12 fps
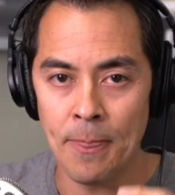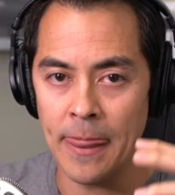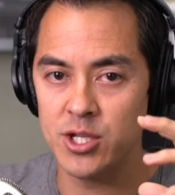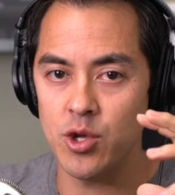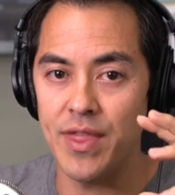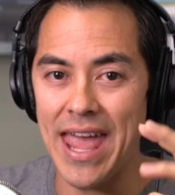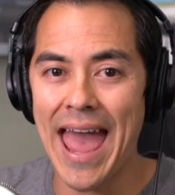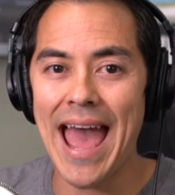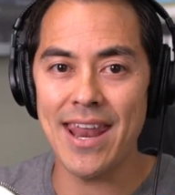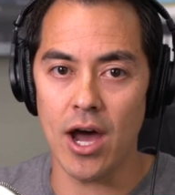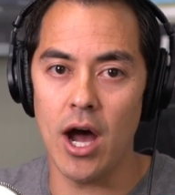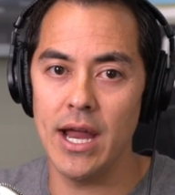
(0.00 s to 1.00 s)
So they
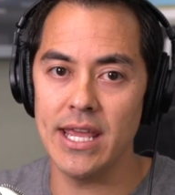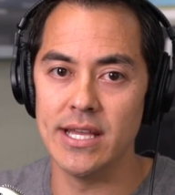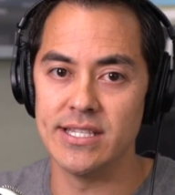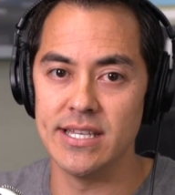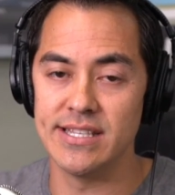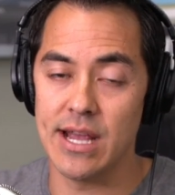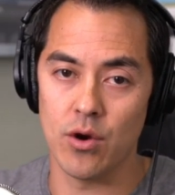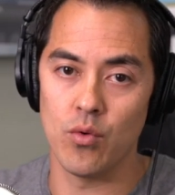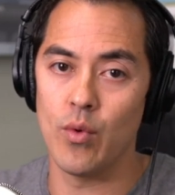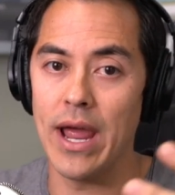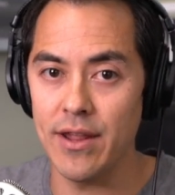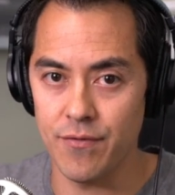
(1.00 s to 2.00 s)
had audiences that were
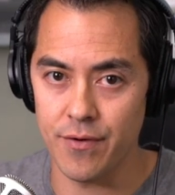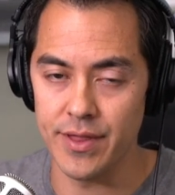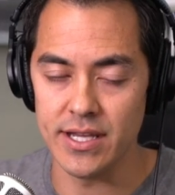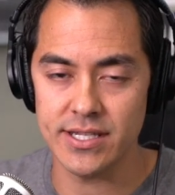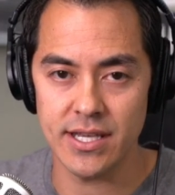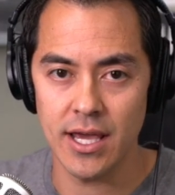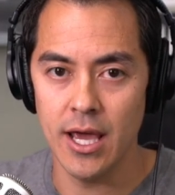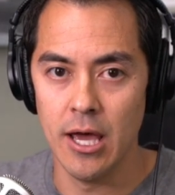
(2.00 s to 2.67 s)
ready for this.